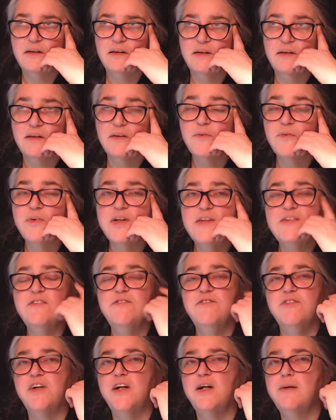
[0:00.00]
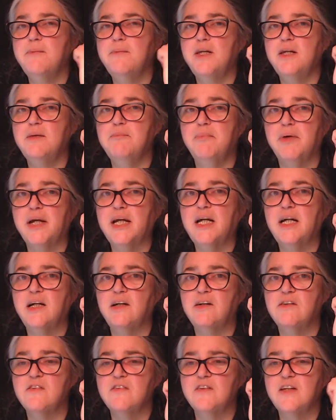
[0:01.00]
there wasn't very many
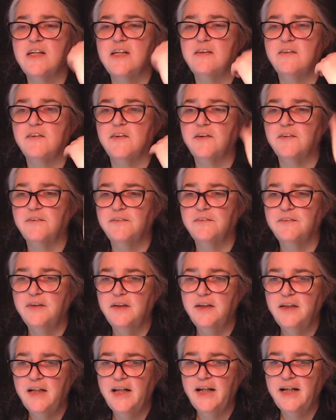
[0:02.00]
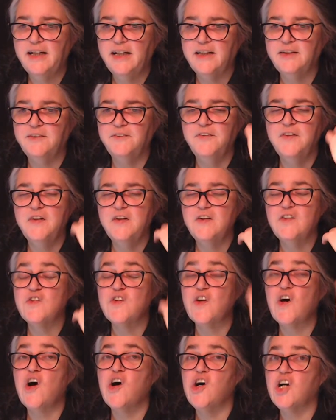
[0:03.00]
bears either. Now there's
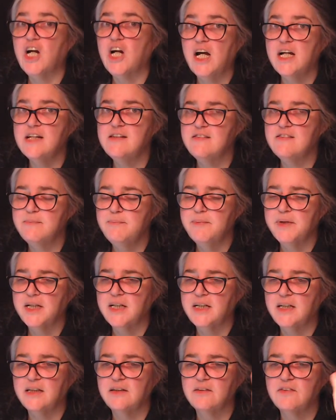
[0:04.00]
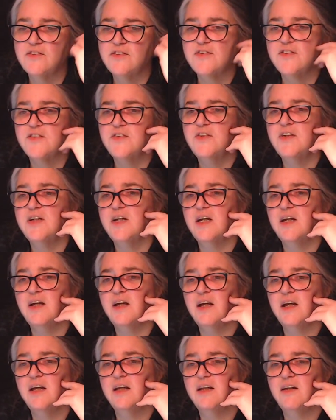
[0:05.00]
all kinds of bears
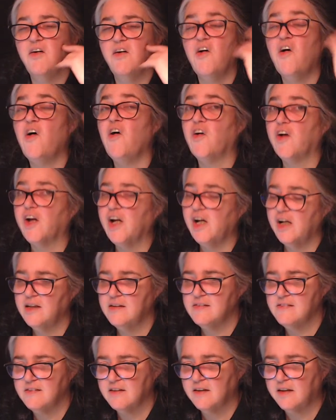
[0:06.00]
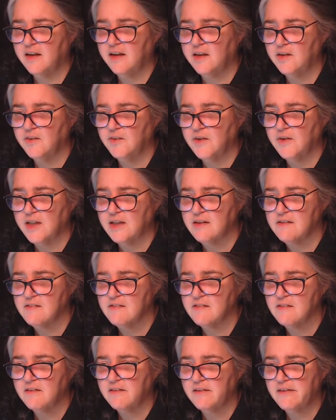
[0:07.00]
and all kinds of coyotes.